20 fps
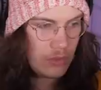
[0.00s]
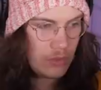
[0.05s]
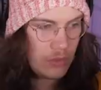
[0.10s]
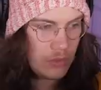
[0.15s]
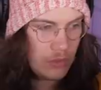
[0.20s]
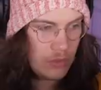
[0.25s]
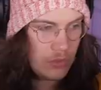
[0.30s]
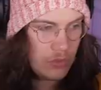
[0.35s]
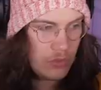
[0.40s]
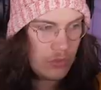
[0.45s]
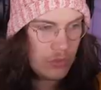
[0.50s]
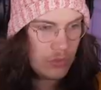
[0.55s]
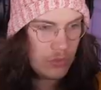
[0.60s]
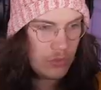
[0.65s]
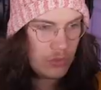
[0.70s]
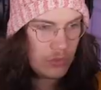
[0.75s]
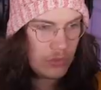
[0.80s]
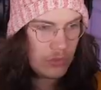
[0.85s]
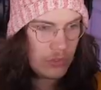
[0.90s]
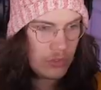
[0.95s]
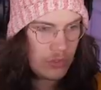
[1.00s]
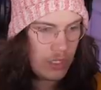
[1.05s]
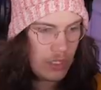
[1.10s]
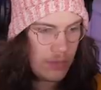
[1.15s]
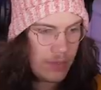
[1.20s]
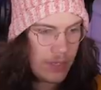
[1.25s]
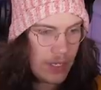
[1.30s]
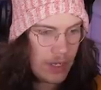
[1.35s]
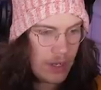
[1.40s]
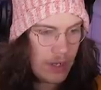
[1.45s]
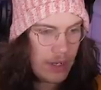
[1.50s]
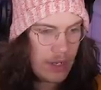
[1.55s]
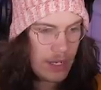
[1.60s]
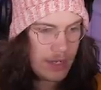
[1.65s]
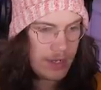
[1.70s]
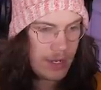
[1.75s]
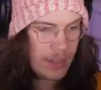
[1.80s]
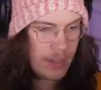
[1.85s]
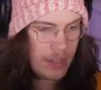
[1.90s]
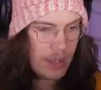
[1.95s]
Ooh, here we go.
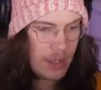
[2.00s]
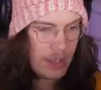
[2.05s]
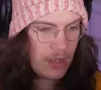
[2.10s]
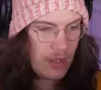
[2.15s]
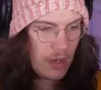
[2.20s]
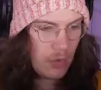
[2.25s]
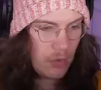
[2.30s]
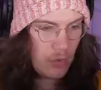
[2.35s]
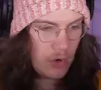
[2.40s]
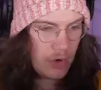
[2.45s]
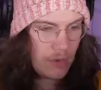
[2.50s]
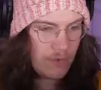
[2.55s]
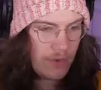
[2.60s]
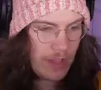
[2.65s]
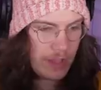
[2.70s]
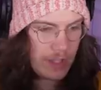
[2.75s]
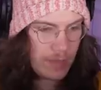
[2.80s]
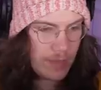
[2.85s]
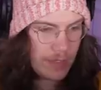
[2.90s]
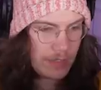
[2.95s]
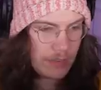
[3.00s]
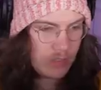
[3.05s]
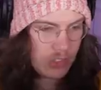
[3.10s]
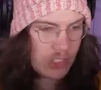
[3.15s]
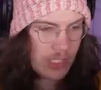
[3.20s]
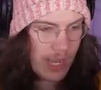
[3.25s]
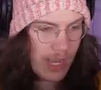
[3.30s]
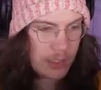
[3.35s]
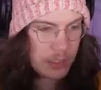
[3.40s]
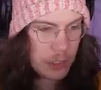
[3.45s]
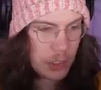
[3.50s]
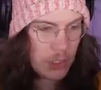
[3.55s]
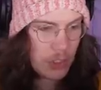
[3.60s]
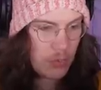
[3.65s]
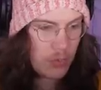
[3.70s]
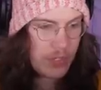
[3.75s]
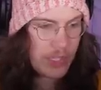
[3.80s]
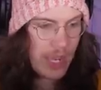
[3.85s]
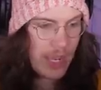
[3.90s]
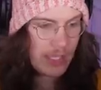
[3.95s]
Another Water Vellumental
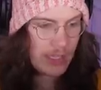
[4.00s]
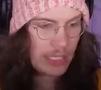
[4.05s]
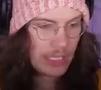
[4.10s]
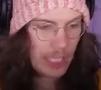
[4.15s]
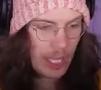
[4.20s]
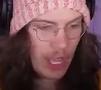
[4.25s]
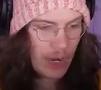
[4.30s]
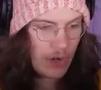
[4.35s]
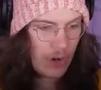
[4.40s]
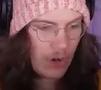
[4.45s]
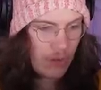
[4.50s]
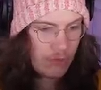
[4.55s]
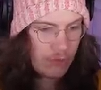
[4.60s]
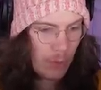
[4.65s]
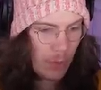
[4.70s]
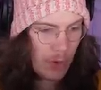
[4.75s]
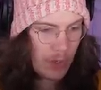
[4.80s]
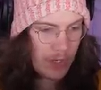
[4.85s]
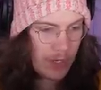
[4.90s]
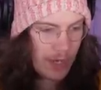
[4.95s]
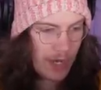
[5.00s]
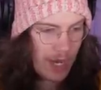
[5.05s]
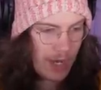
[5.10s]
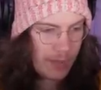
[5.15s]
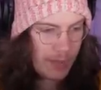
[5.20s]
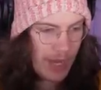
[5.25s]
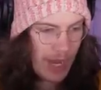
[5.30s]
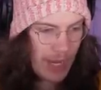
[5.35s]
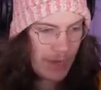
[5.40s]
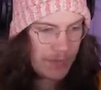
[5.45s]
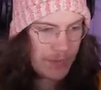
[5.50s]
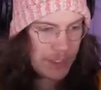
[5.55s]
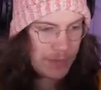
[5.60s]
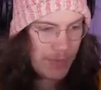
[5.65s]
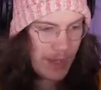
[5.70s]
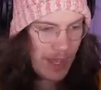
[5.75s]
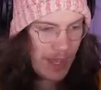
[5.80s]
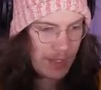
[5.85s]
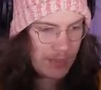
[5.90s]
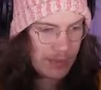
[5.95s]
statue with a lot of water coming out of its
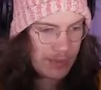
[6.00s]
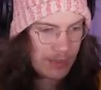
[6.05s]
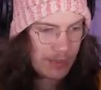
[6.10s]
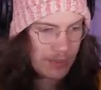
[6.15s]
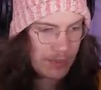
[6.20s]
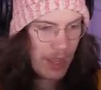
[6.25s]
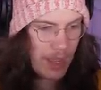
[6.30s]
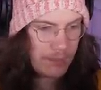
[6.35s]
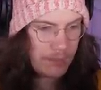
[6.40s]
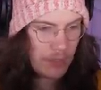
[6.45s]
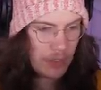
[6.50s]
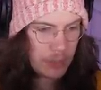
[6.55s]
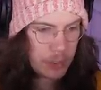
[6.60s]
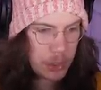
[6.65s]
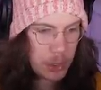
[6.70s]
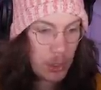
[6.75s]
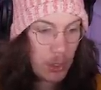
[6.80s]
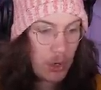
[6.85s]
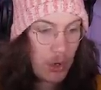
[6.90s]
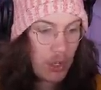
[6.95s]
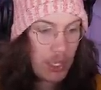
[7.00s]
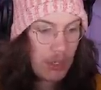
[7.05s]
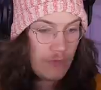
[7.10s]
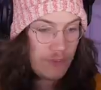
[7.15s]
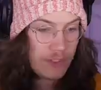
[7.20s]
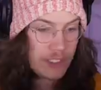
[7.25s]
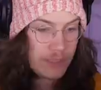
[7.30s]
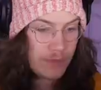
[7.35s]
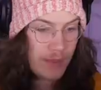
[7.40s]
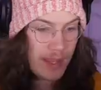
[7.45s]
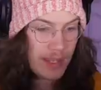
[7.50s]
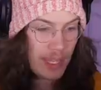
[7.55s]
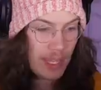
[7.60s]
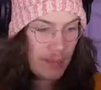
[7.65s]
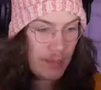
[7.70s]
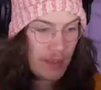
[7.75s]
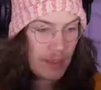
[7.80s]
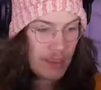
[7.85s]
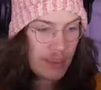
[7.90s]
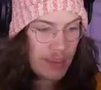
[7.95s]
mouth. I'm not sure if it's
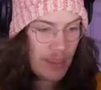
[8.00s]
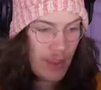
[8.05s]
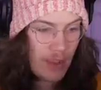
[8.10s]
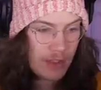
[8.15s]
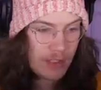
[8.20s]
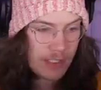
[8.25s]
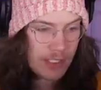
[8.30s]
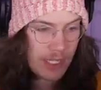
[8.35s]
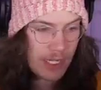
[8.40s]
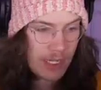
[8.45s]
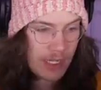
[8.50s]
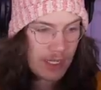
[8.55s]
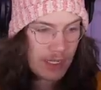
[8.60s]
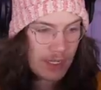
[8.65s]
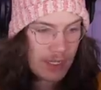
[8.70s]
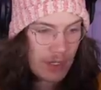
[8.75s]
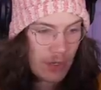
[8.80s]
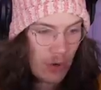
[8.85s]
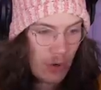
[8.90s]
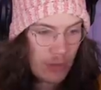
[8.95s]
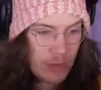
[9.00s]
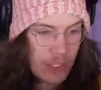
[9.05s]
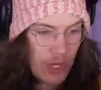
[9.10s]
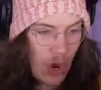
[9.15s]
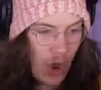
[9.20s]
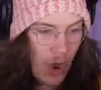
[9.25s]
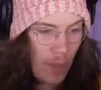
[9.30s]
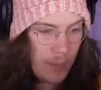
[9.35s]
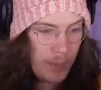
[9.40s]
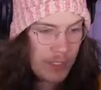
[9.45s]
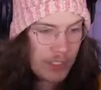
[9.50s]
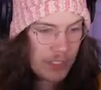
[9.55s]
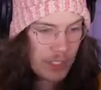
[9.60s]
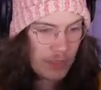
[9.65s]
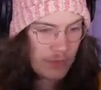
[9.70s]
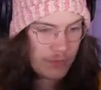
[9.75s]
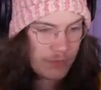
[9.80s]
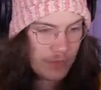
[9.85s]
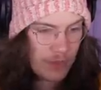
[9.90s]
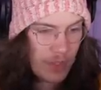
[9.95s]
making me thirsty or the
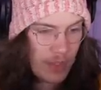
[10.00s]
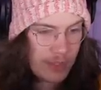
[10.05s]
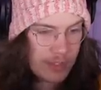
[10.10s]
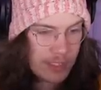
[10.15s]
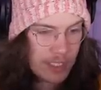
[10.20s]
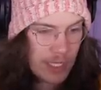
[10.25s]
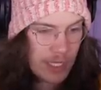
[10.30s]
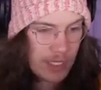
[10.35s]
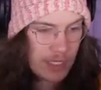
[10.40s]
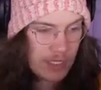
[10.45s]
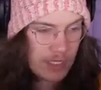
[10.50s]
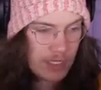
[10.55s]
opposite of thirsty.